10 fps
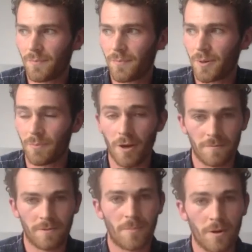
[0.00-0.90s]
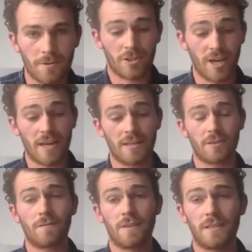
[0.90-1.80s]
But both
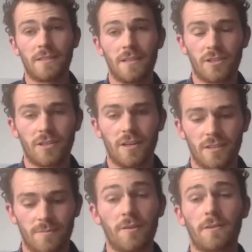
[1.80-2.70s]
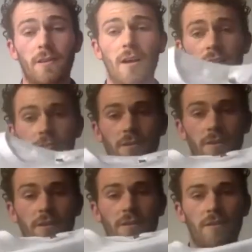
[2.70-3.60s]
chains of these t-shirts, both lines,
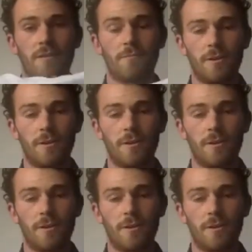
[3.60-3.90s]
sorry, will